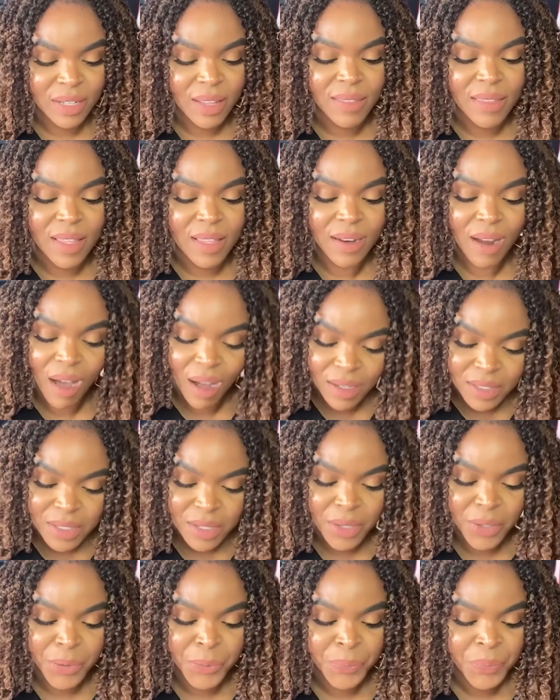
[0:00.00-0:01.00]
And then
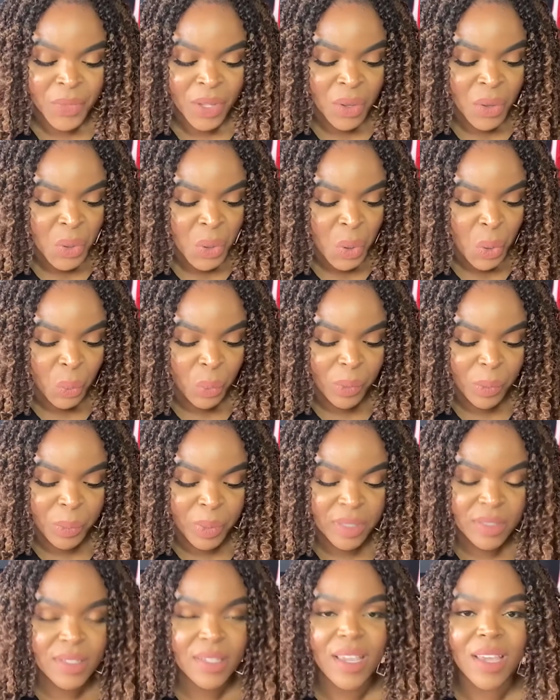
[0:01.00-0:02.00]
also, we'll
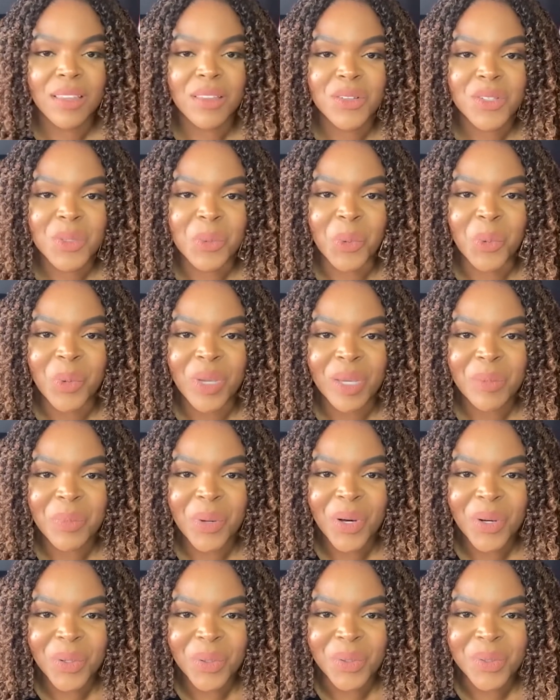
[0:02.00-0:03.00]
put together some quick
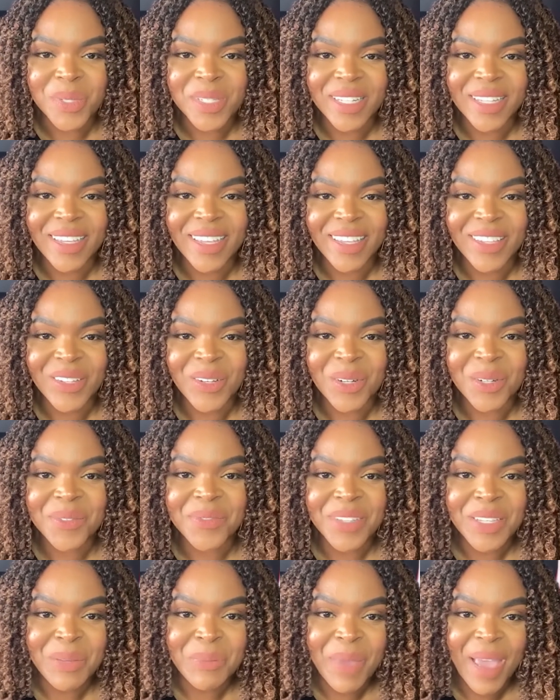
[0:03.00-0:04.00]
polls to get your
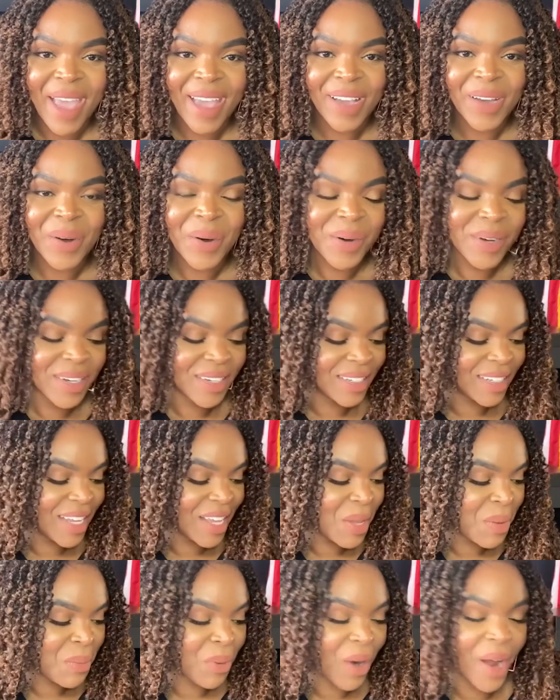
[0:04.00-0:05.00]
feedback on
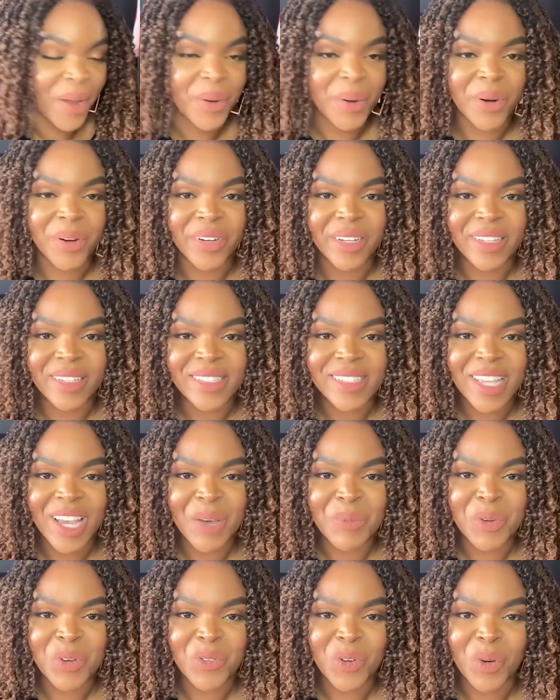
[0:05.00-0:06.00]
priorities
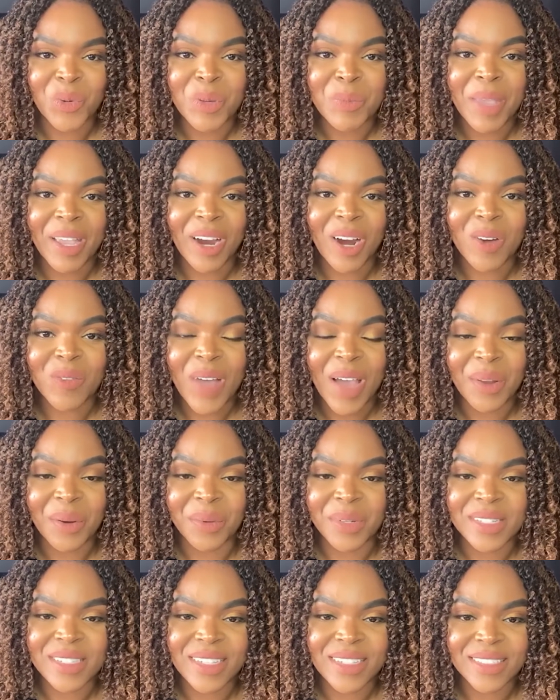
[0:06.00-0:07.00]
before we make our final
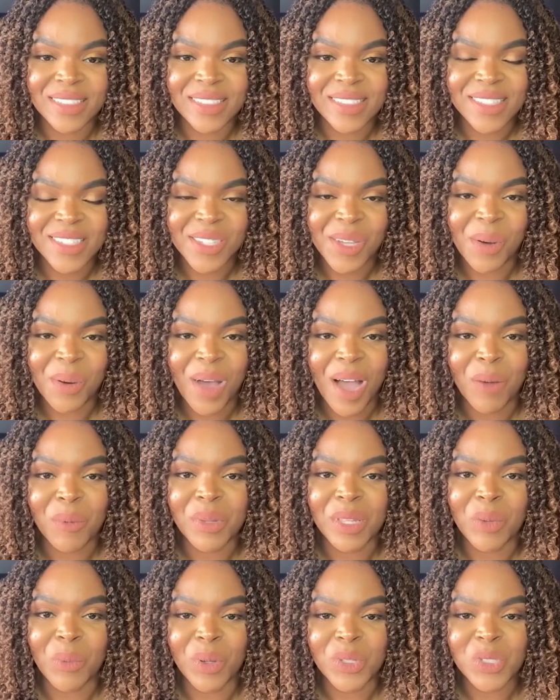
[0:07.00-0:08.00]
decision. So I
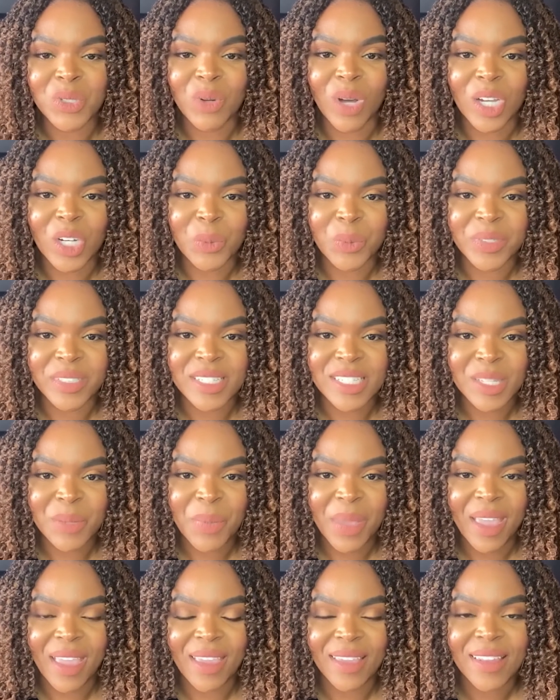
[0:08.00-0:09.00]
really want you all to
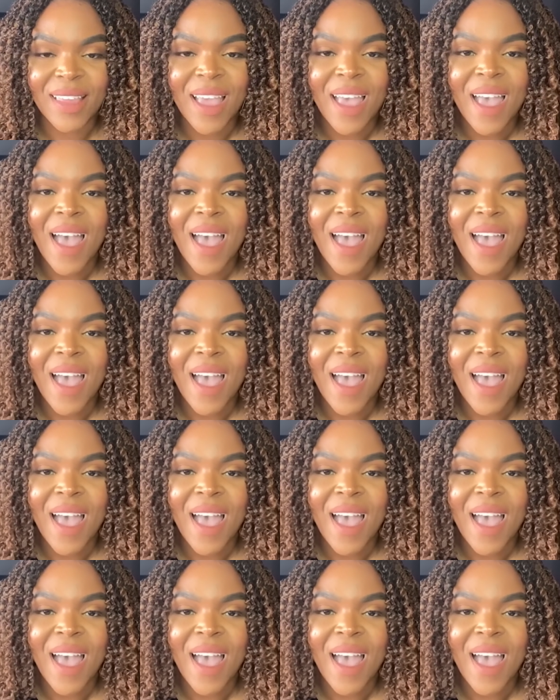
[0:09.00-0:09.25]
participate.